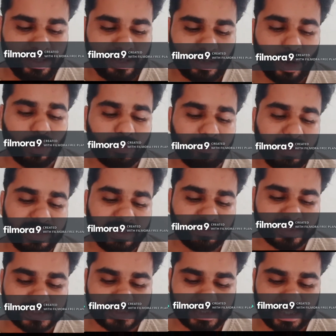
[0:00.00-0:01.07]
Round many
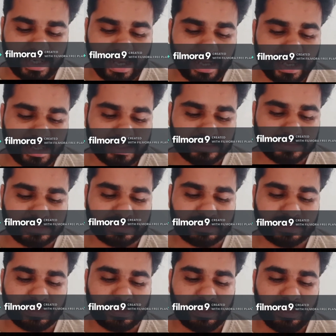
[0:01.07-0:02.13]
western
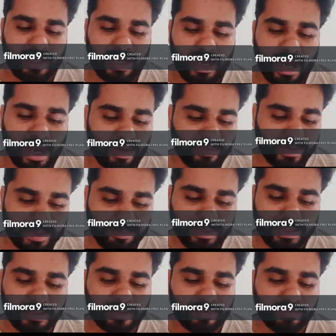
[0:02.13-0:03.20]
islands have I
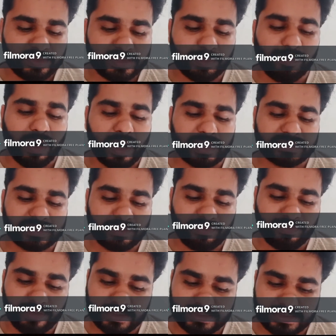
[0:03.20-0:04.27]
been, which bards in
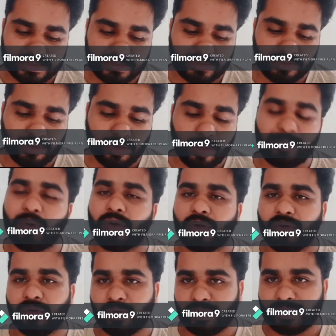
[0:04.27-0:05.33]
fealty to
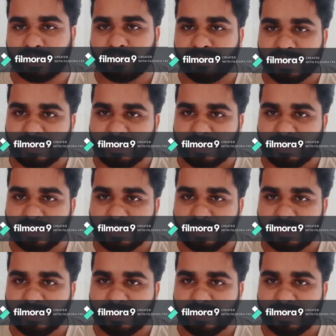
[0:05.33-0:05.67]
Apollo hold.